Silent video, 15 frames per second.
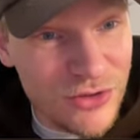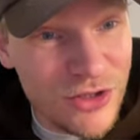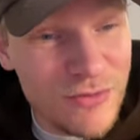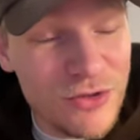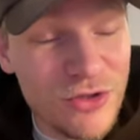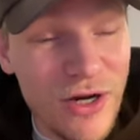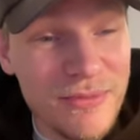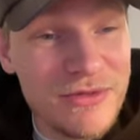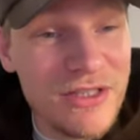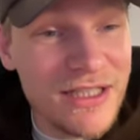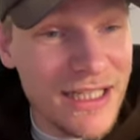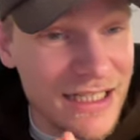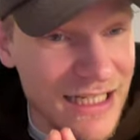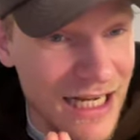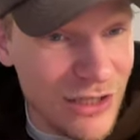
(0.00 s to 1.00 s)
Subscribe to the
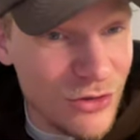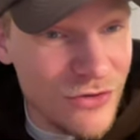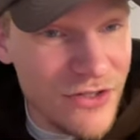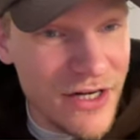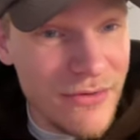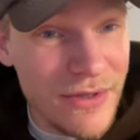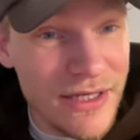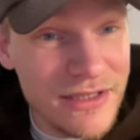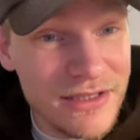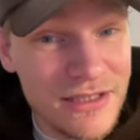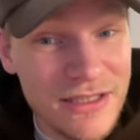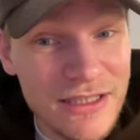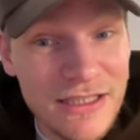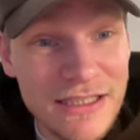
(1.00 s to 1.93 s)
canal otra vez.